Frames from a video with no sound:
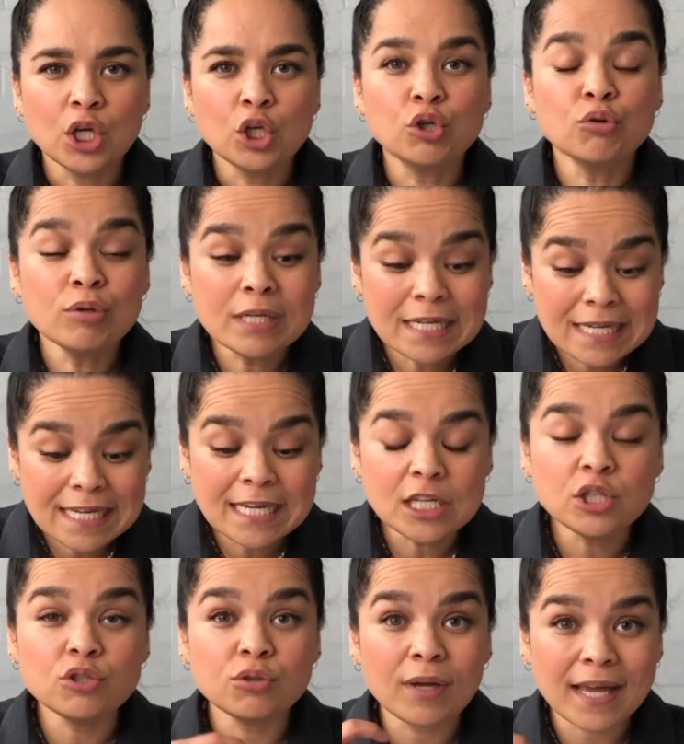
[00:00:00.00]
You
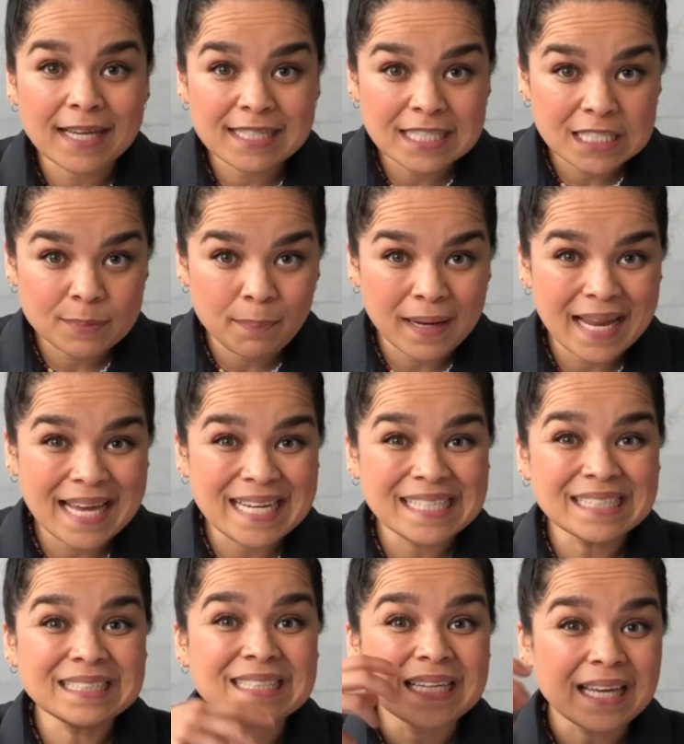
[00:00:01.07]
need to explain
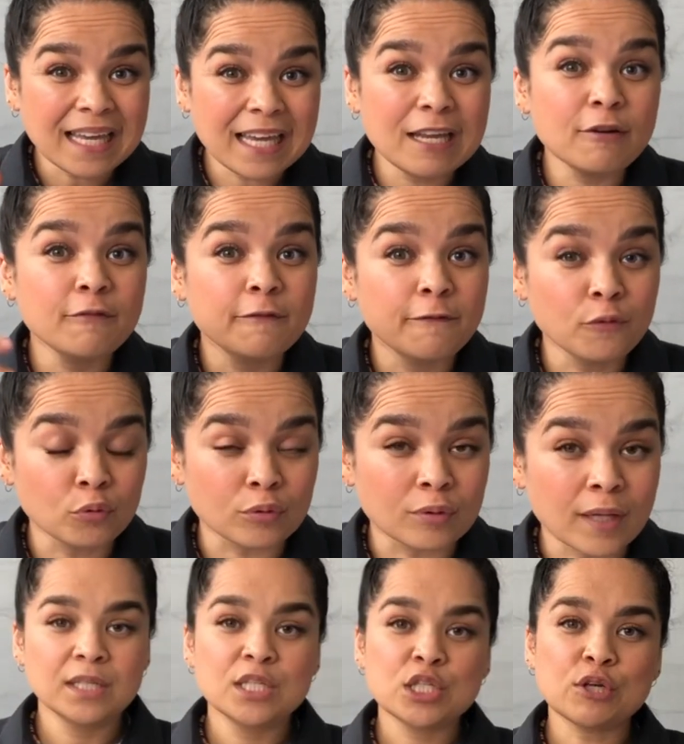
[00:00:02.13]
it in
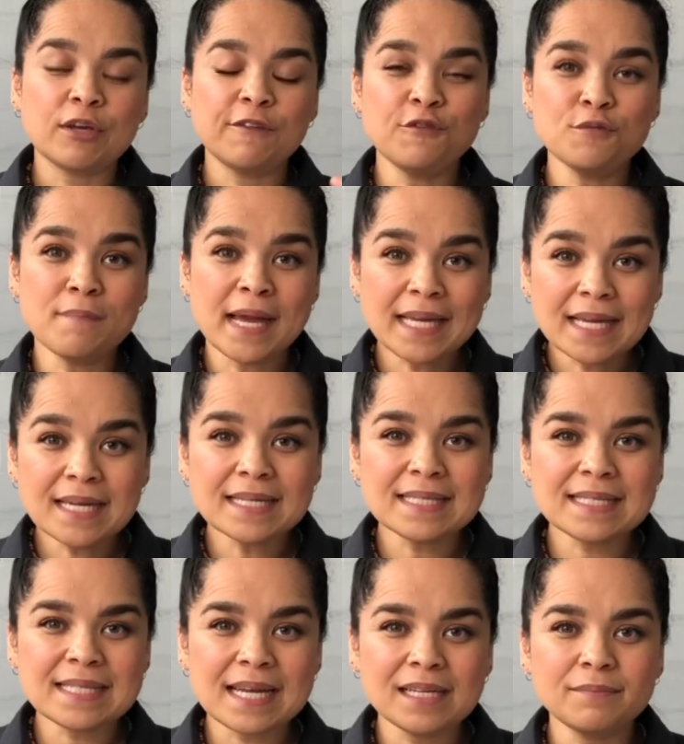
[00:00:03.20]
full. So if you're making a
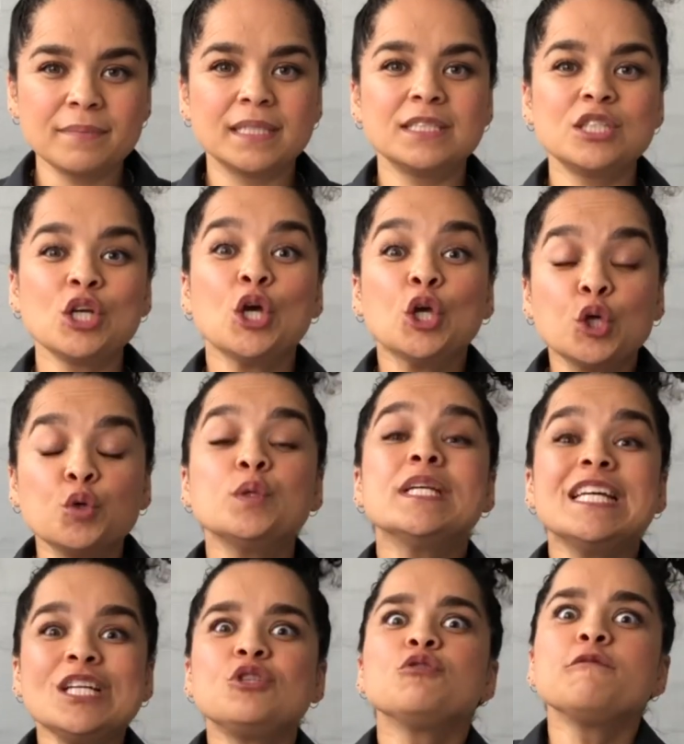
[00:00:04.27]
statement, you
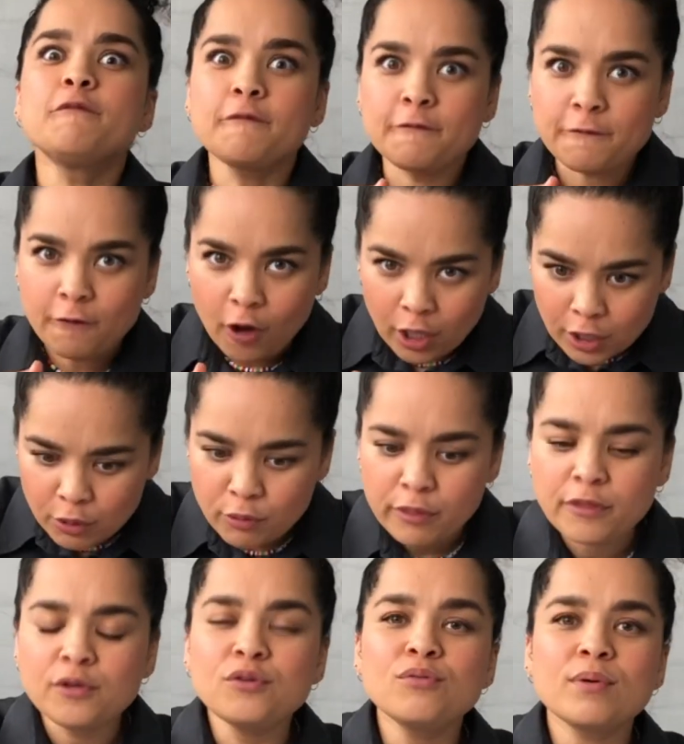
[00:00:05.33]
need to follow
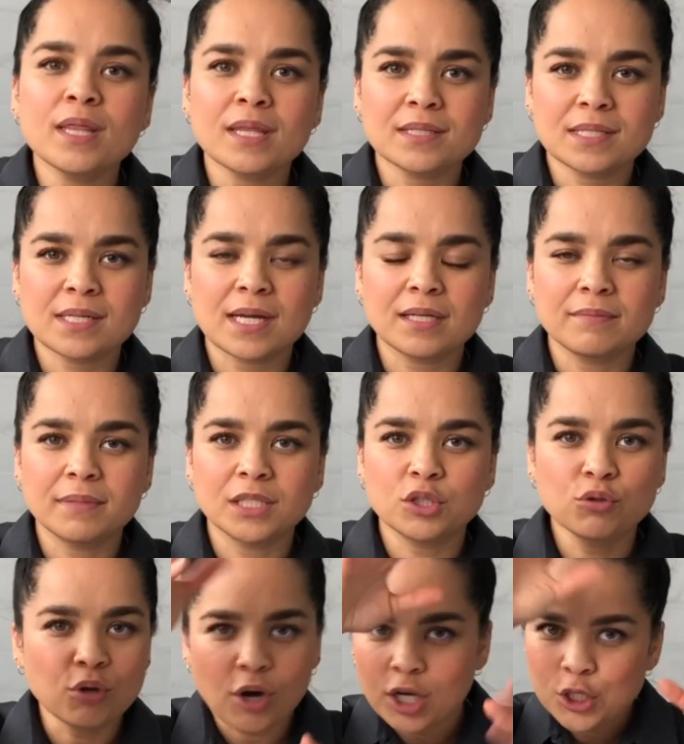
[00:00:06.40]
through with the statement.
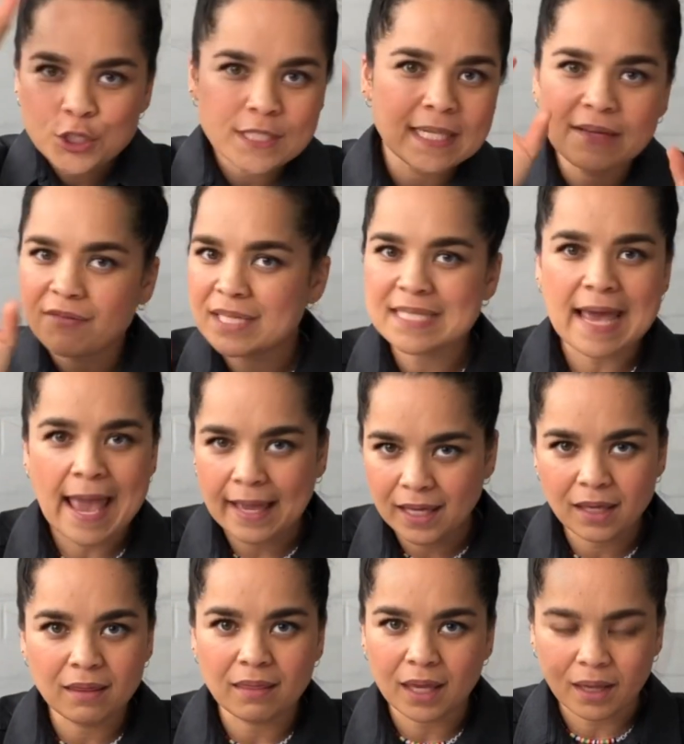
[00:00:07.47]
You can't just leave us
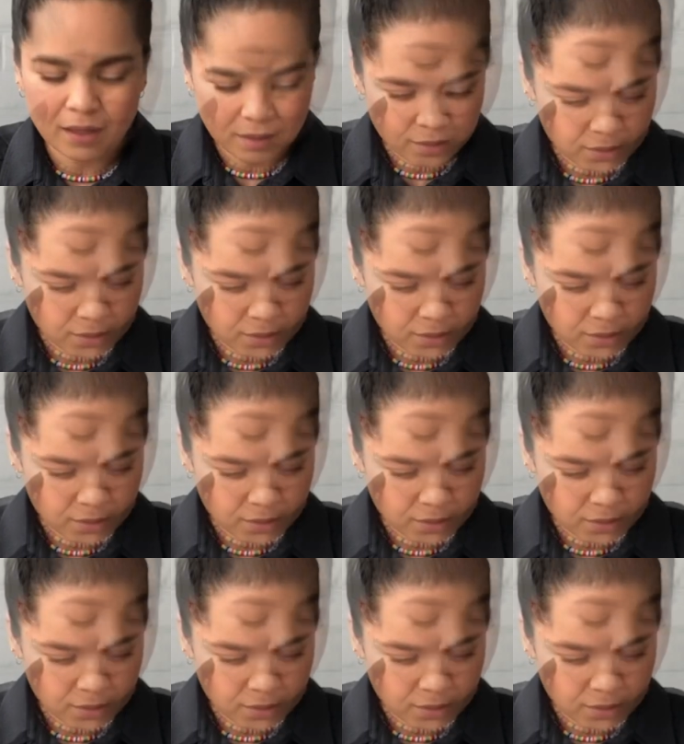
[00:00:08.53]
hanging there.